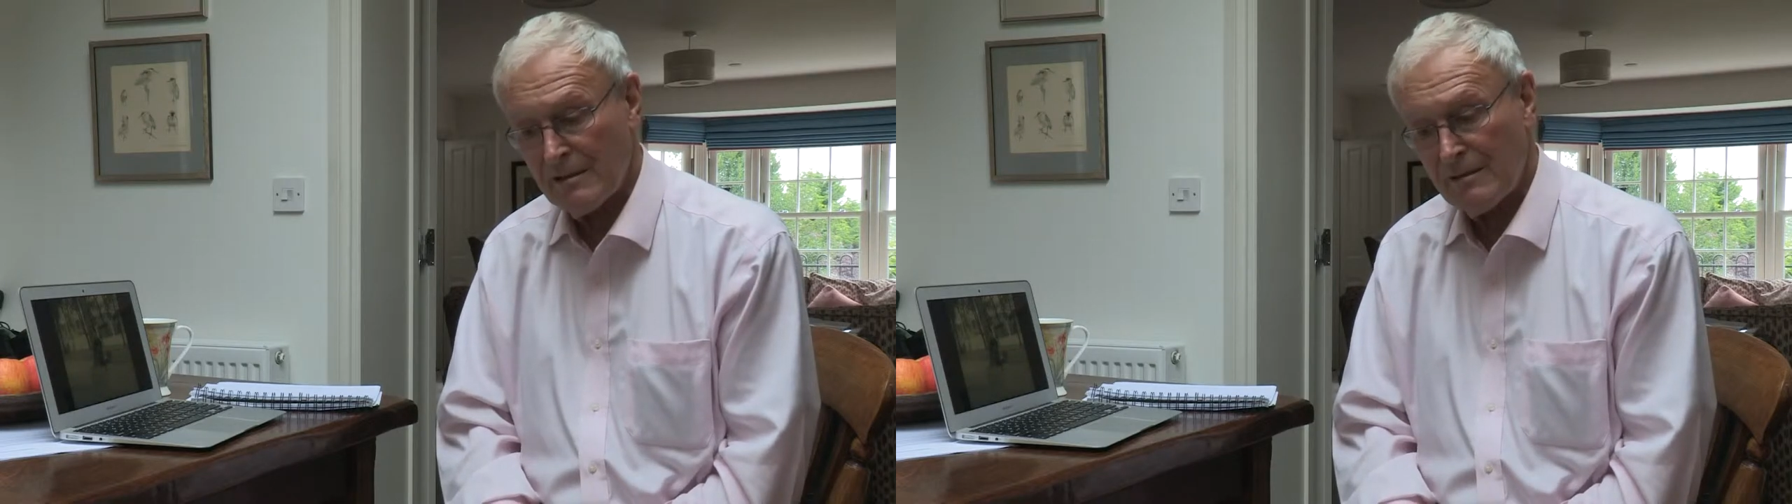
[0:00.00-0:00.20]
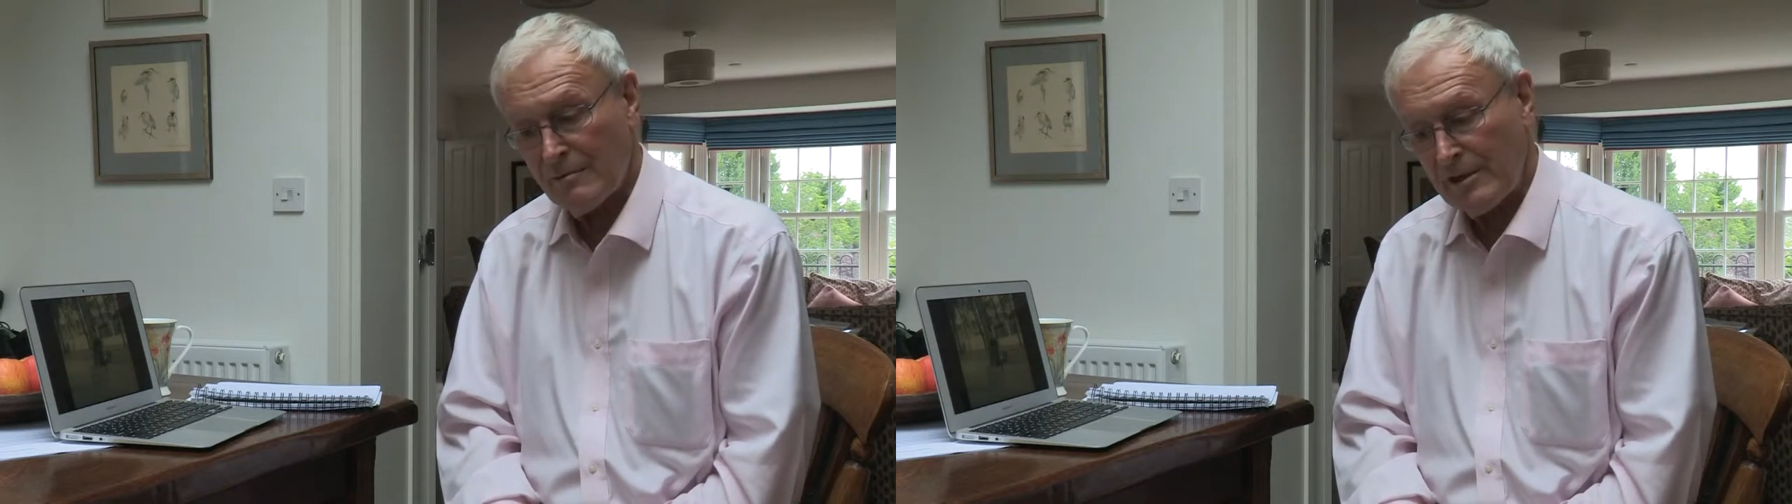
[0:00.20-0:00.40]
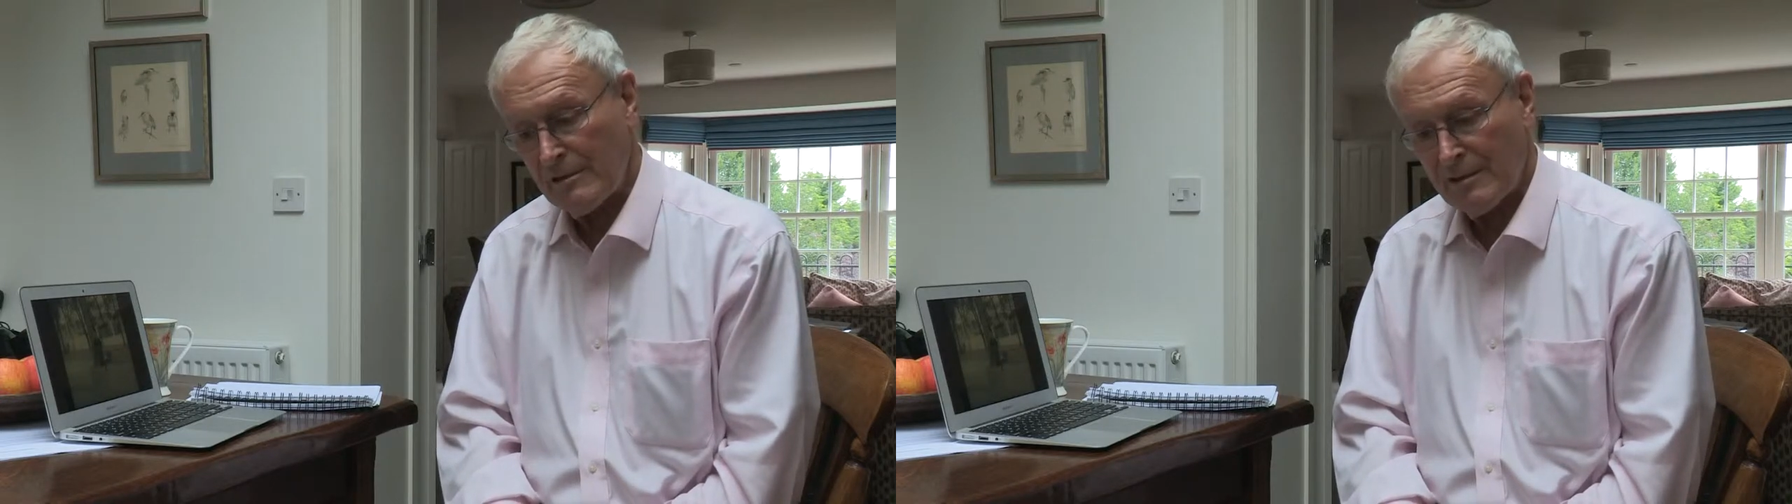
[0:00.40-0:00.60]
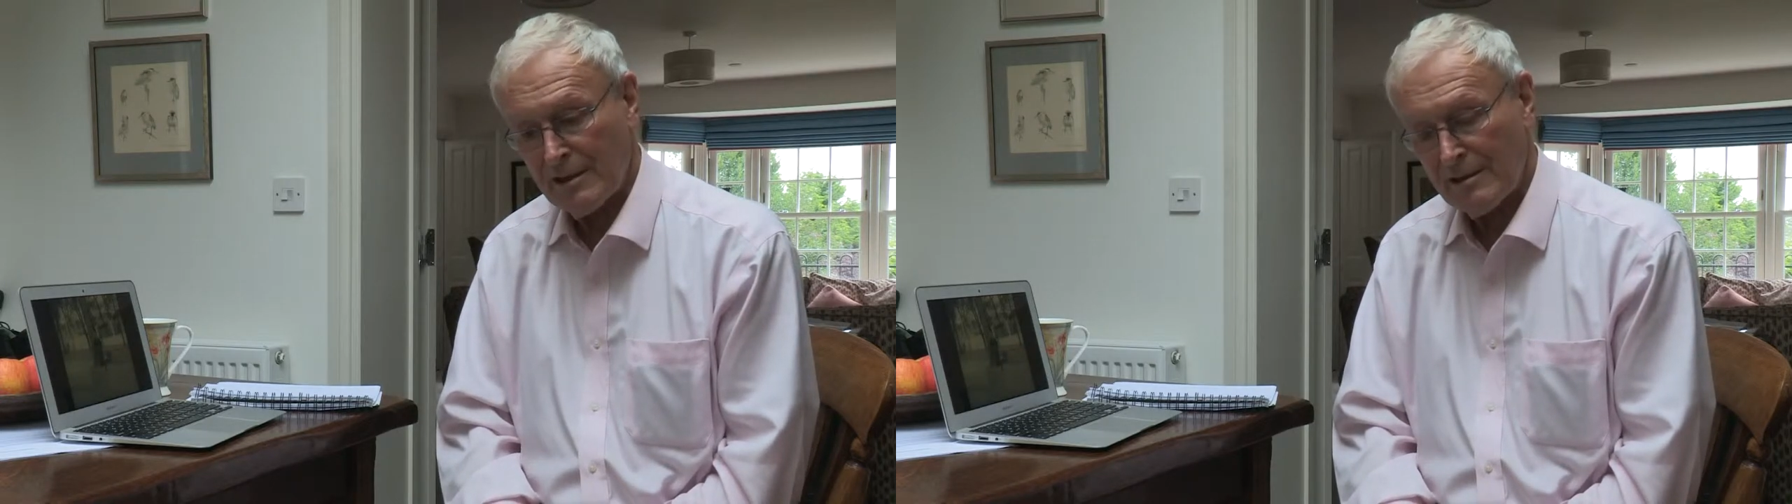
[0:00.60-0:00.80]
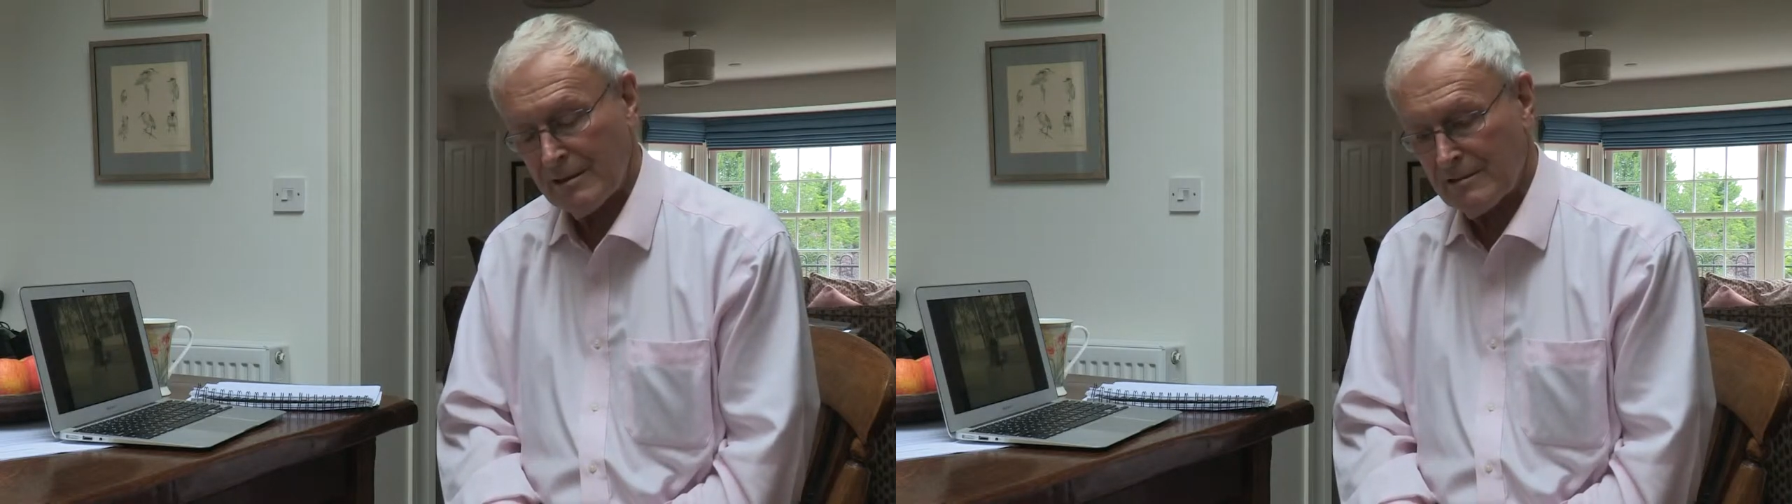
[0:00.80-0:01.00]
no, we don't
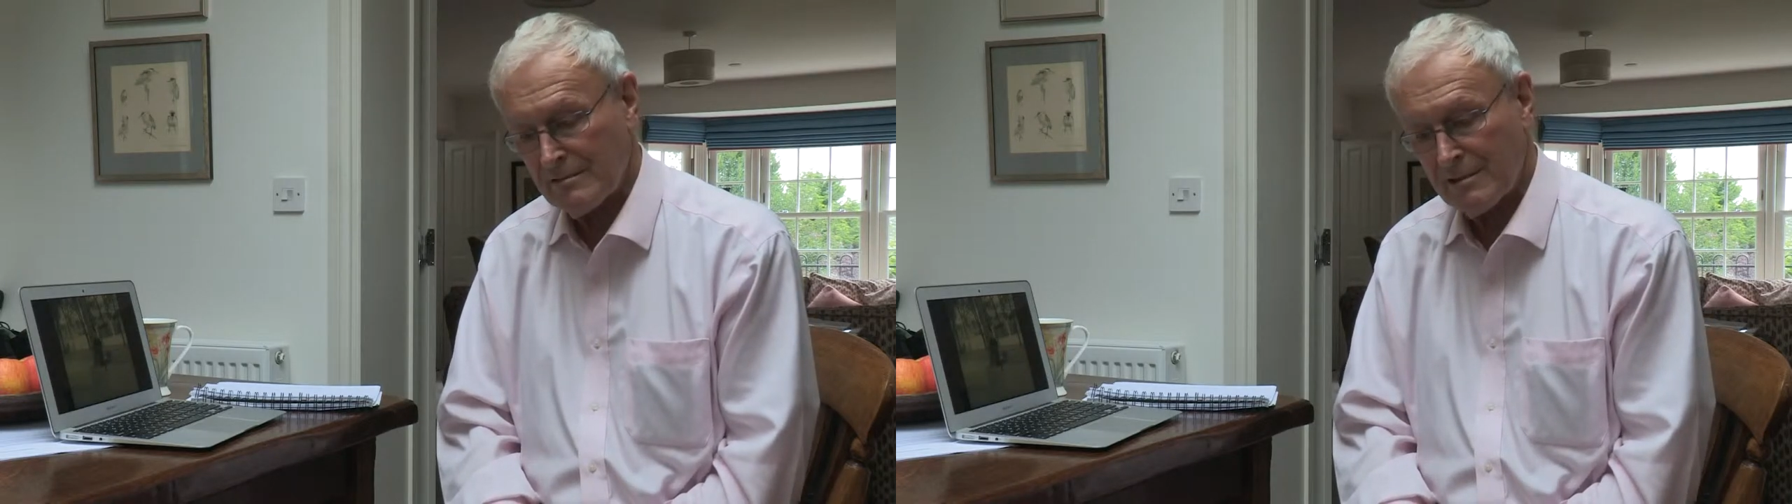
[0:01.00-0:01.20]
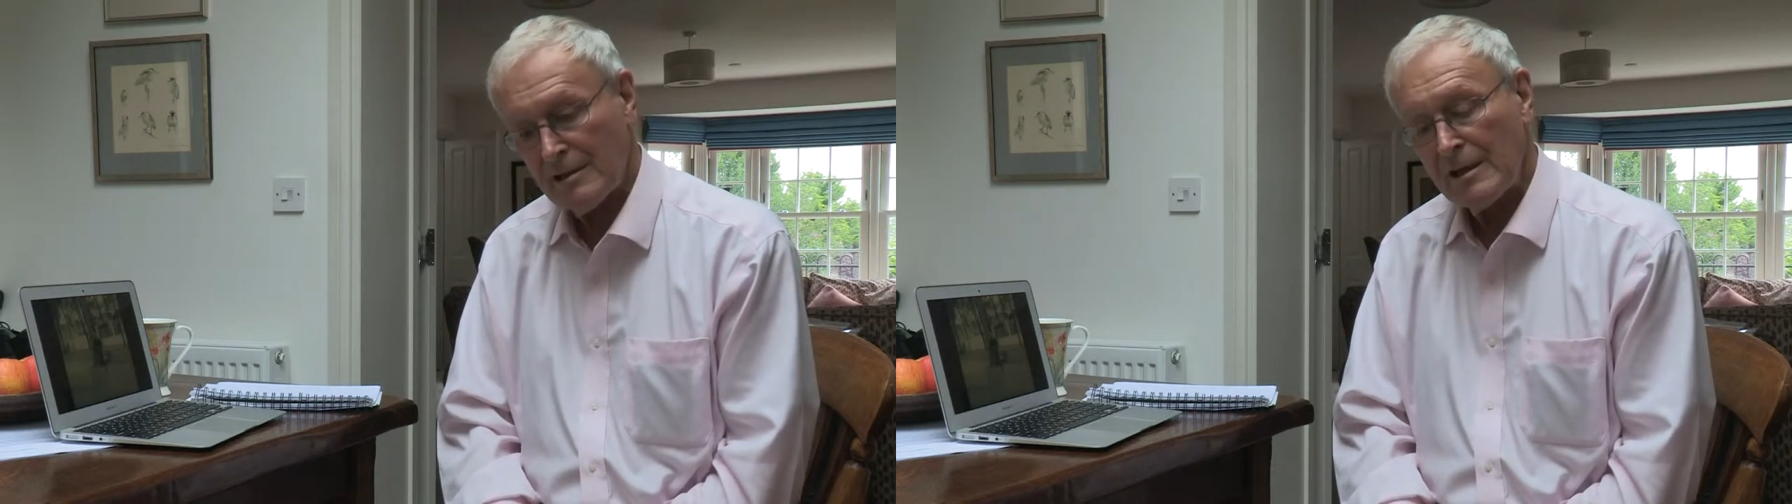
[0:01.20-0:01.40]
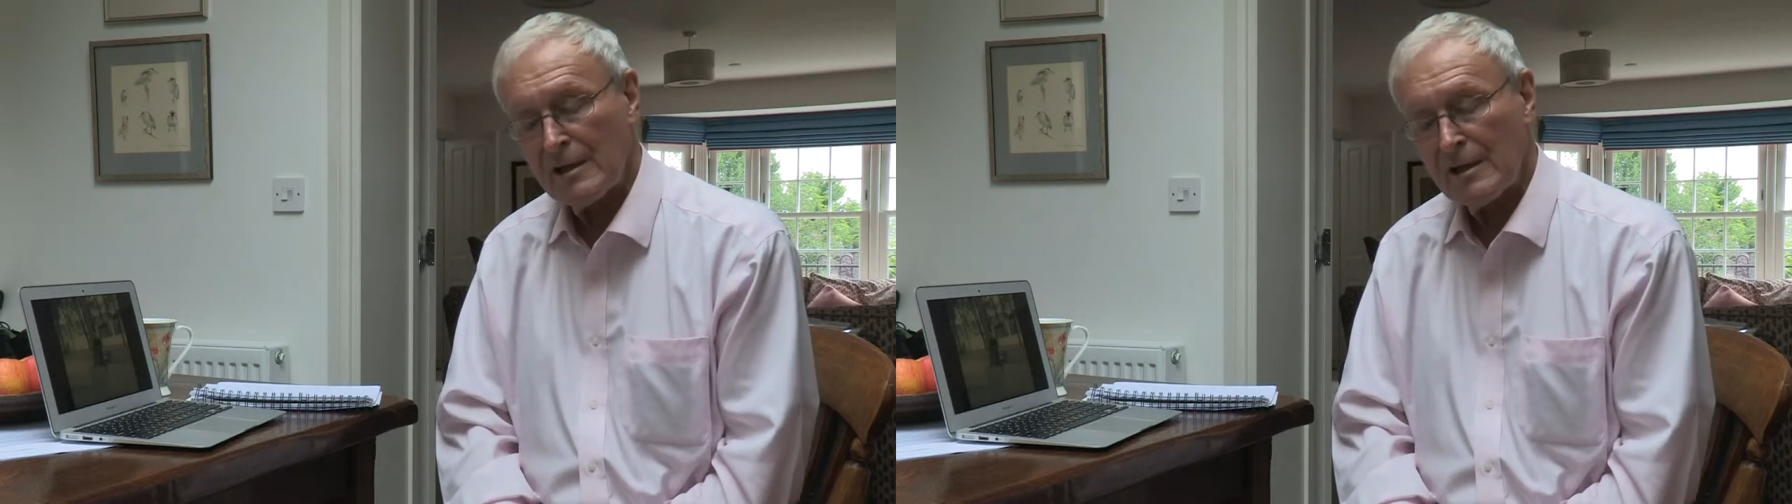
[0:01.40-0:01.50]
think that you're